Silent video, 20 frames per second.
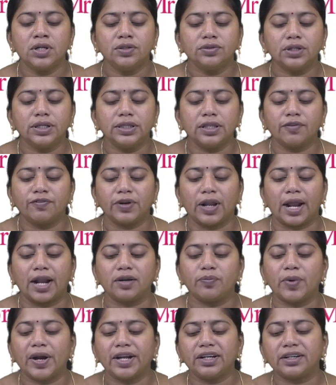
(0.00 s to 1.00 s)
So in the
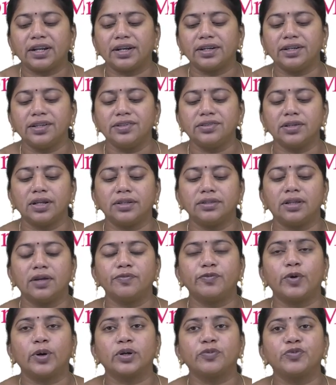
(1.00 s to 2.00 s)
flat band condition,
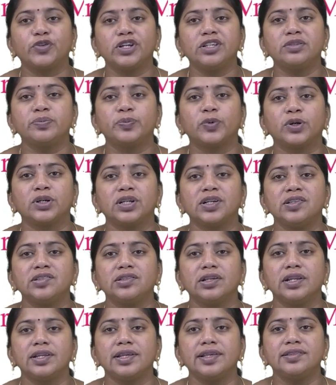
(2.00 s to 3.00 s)
the surface
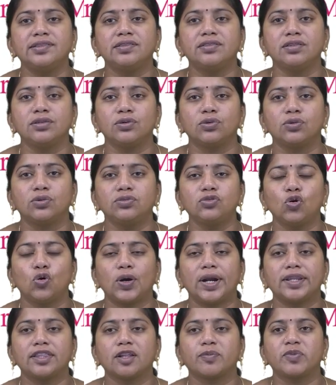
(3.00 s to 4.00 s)
potential is zero. So
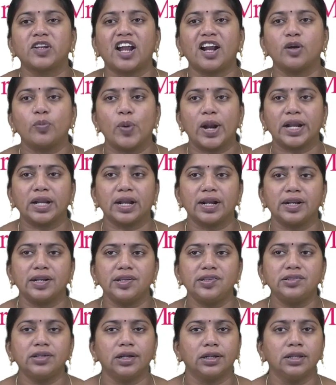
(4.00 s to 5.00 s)
at the flat band
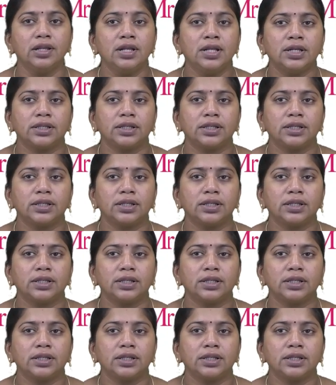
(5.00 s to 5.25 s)
condition,